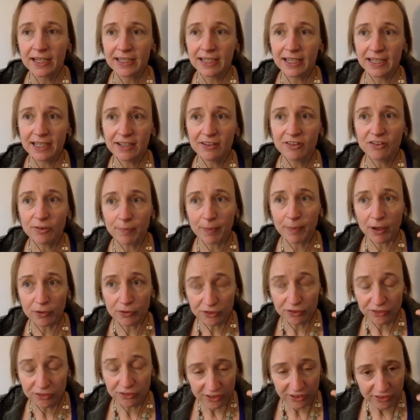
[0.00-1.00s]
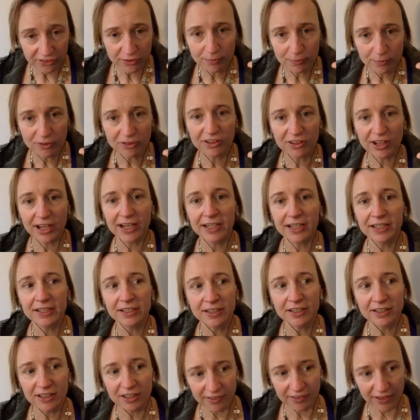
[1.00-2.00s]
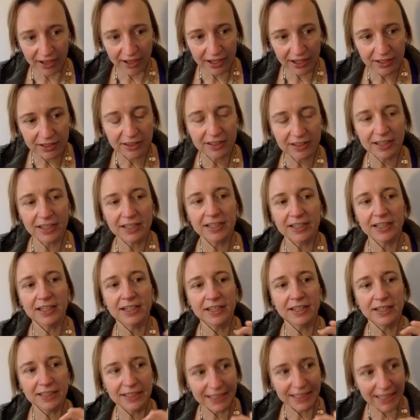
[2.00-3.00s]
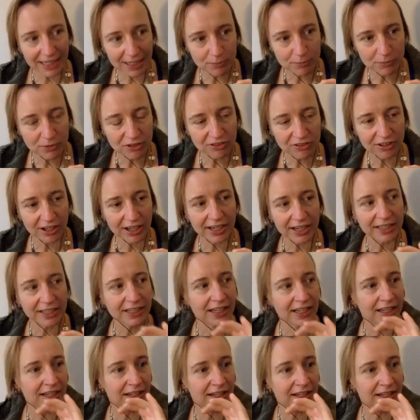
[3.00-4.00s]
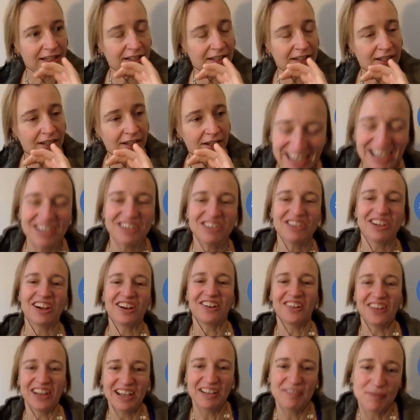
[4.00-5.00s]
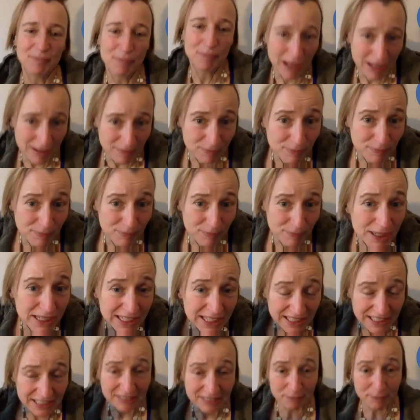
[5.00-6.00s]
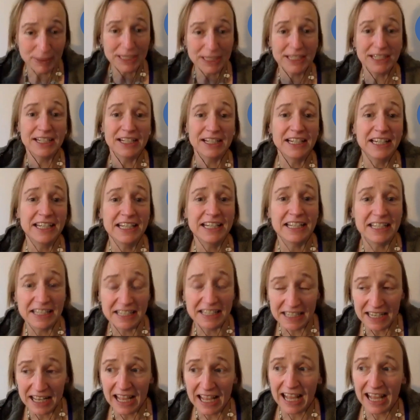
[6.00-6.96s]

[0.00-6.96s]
that it's about system design, design thinking, game design, and agile, and and being being lean,